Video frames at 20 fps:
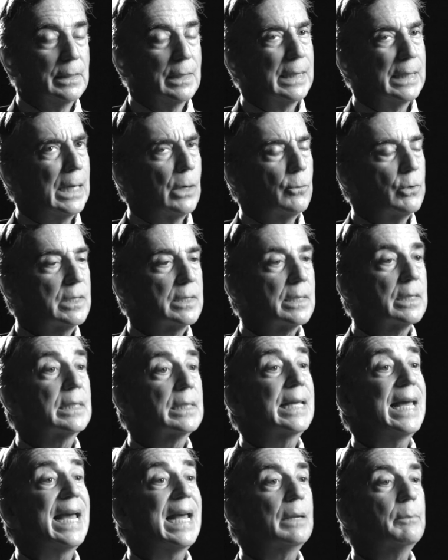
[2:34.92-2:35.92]
Now, we said
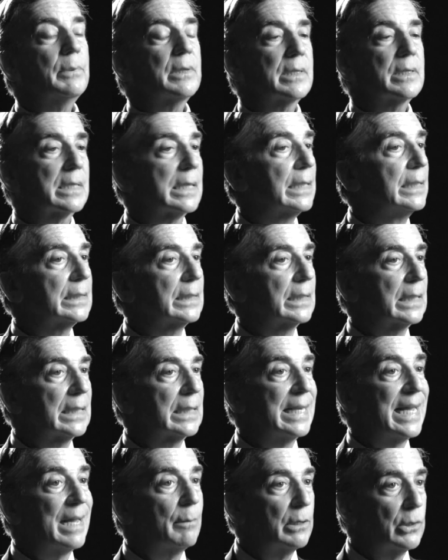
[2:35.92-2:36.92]
cannabis and
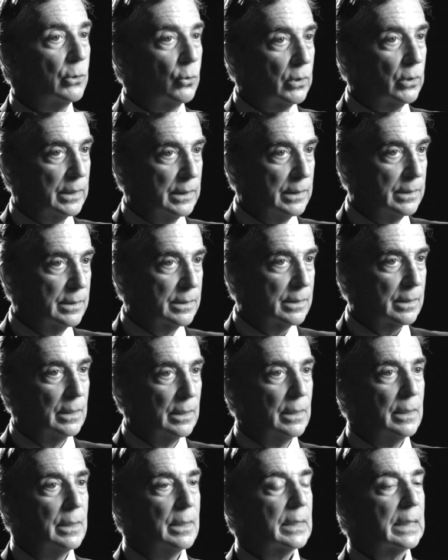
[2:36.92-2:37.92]
cannabinoids.
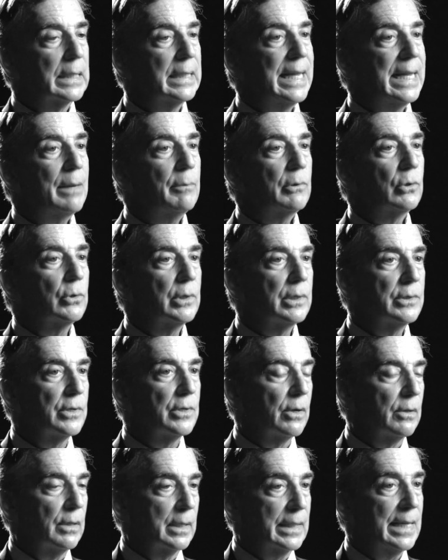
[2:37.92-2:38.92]
Cannabinoids
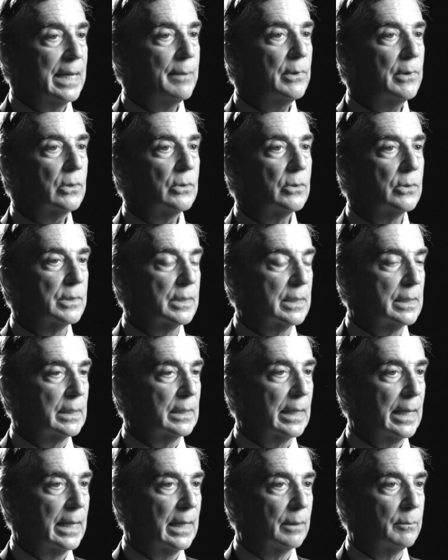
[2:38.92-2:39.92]
are the chemicals in
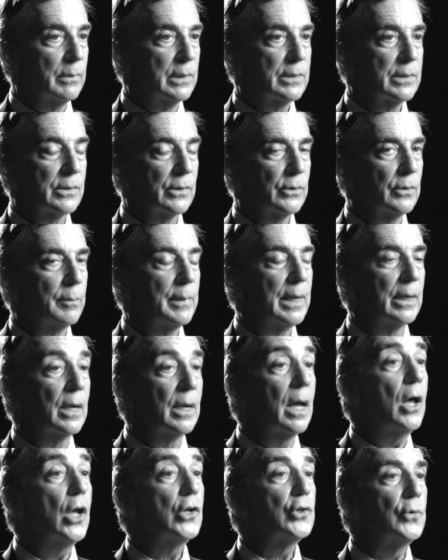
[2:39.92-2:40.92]
cannabis. There are about
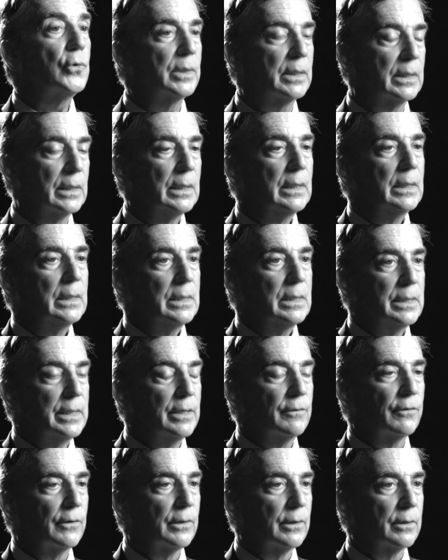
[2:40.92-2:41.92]
100
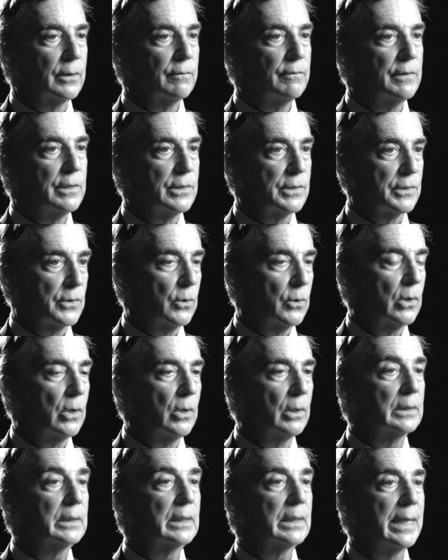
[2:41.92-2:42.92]
different of these
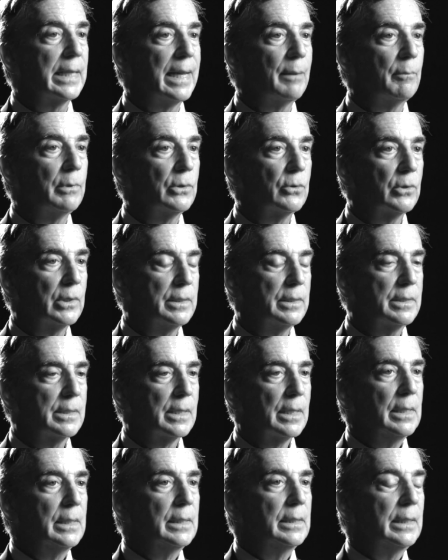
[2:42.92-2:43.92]
so-called cannabinoids.
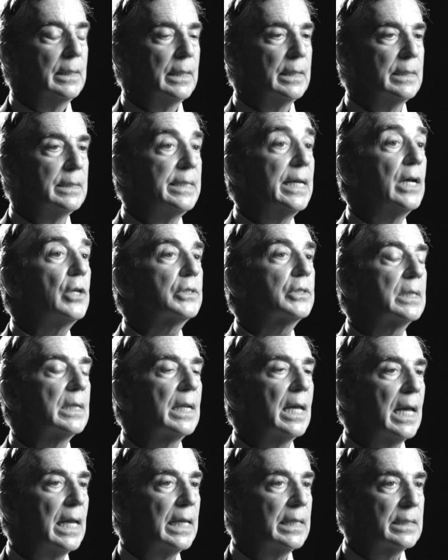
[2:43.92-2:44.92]
And
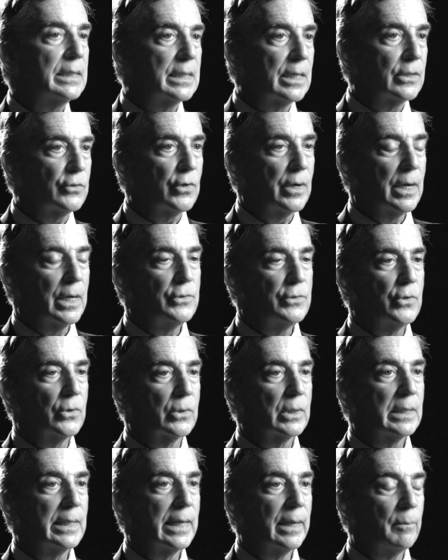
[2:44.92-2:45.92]
delta-9
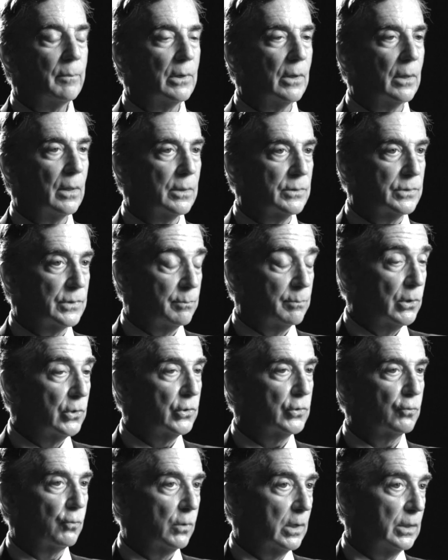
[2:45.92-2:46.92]
tetrahydrocannabinol is the
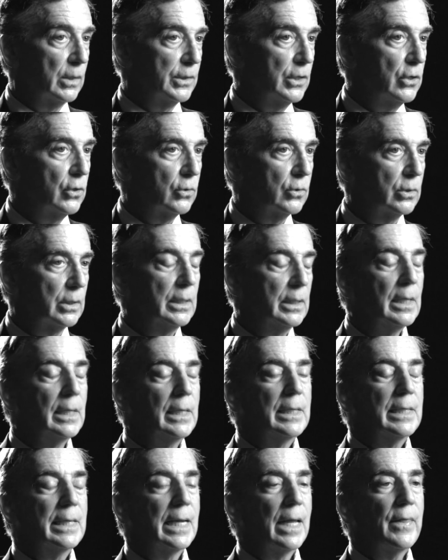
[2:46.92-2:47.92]
most well-known,
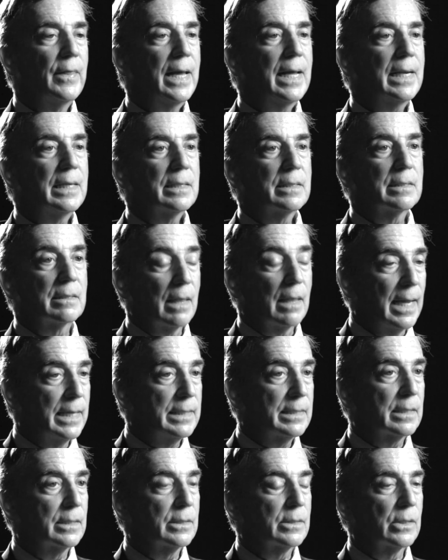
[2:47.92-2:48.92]
and that is
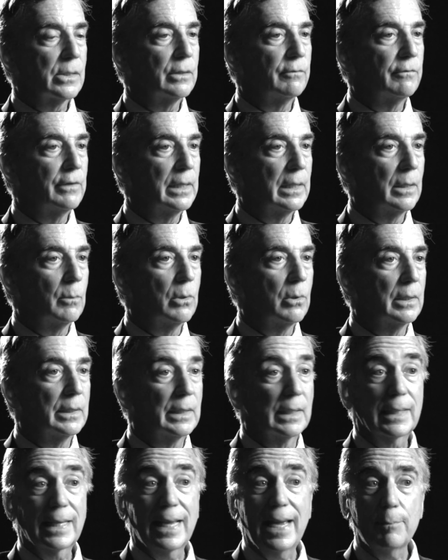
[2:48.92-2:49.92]
licensed and available in
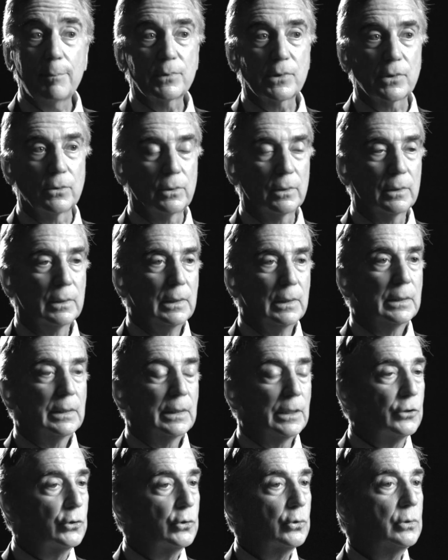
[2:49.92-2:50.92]
a capsule
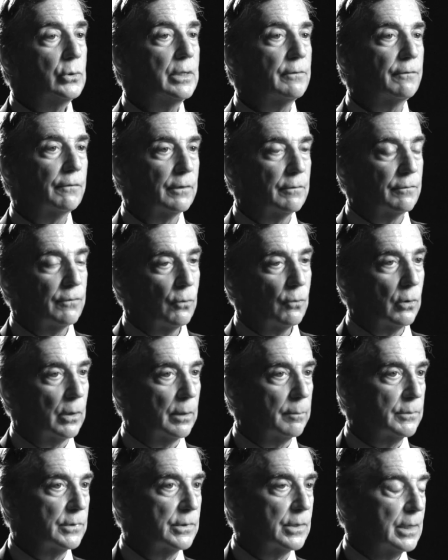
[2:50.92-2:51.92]
in 2 different
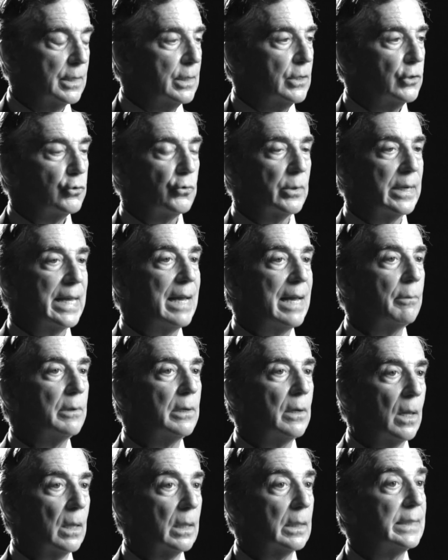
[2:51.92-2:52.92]
forms,
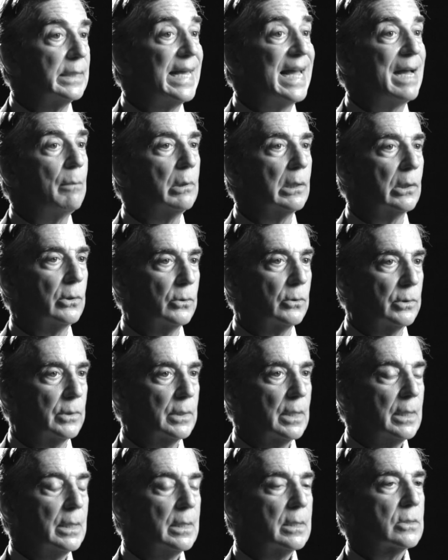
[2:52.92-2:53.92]
dronabinol and nabilone.
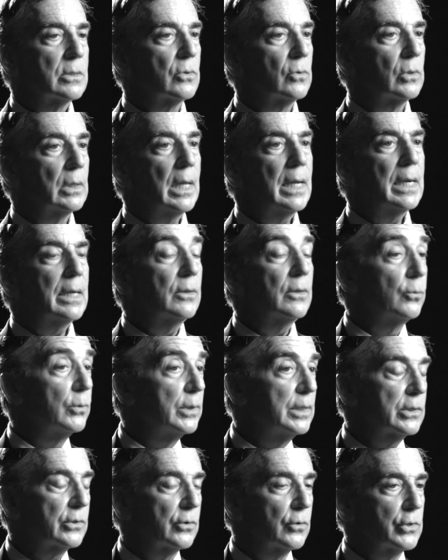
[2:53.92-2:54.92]
So a lot of the
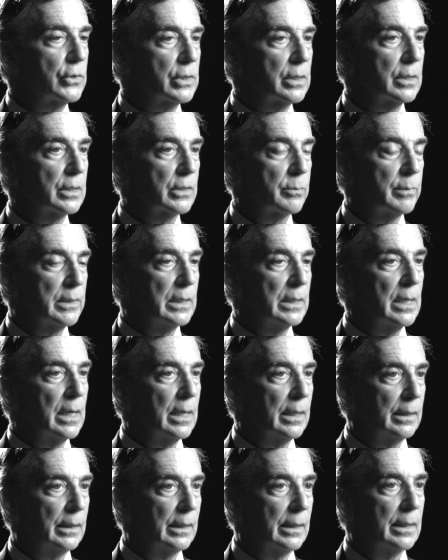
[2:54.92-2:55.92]
research that's been
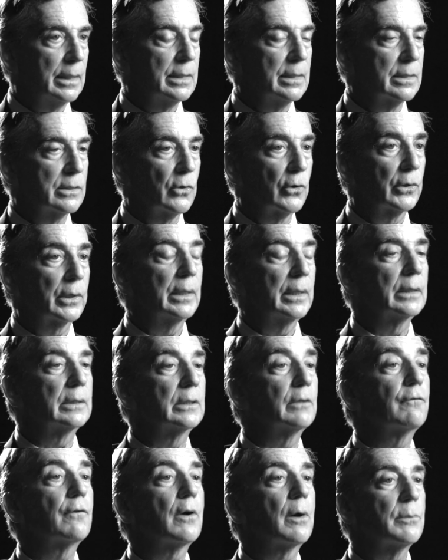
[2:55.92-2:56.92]
done is looking at
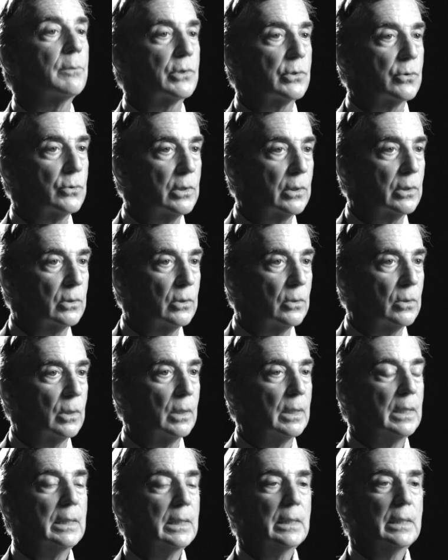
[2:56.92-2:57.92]
the pharmaceutical
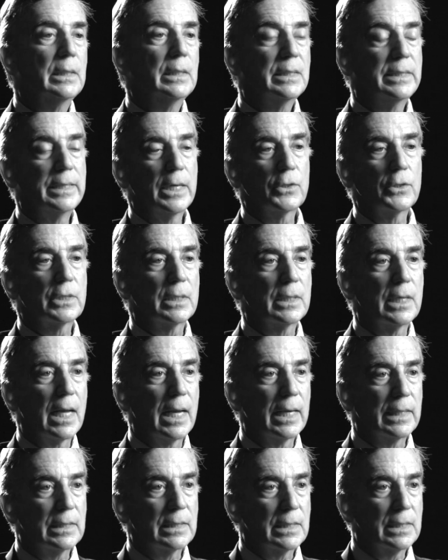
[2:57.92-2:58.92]

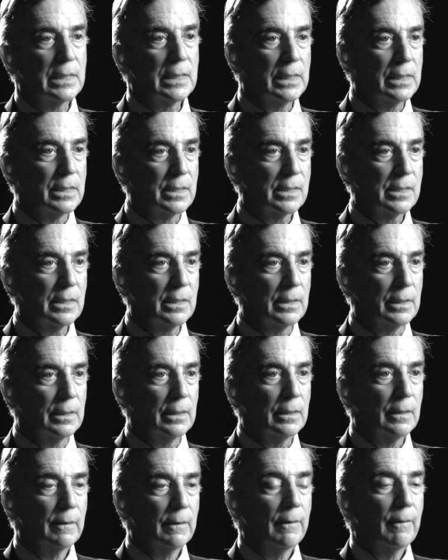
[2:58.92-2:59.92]
delta-9 THC.
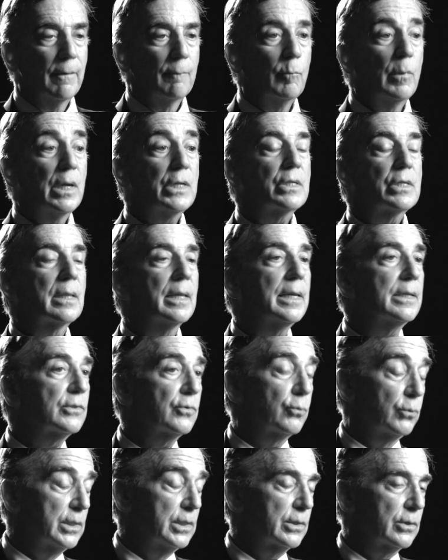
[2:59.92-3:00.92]
Much
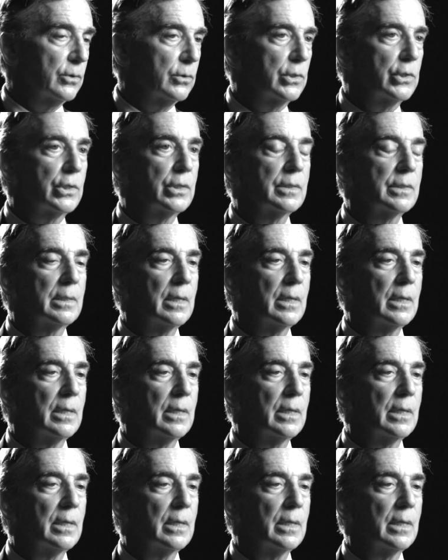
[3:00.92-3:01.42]
less research is